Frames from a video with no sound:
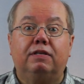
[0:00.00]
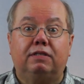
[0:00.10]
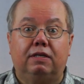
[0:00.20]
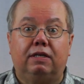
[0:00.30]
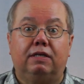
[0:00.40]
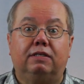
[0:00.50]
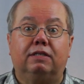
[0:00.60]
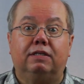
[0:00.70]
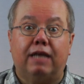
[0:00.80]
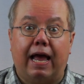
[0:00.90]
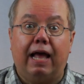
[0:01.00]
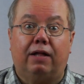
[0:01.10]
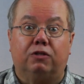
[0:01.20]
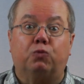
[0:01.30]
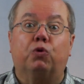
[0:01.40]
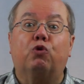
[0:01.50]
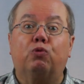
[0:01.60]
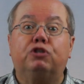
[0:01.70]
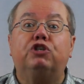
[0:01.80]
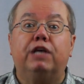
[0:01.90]
the cities and towns where
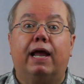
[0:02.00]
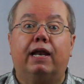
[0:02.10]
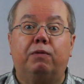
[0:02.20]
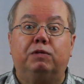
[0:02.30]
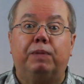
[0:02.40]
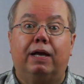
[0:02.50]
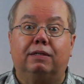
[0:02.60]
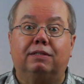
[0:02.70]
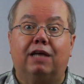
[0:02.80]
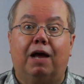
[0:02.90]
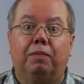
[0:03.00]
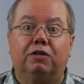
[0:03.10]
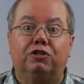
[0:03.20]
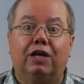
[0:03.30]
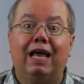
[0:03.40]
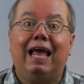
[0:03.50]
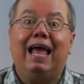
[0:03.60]
Christianity was being established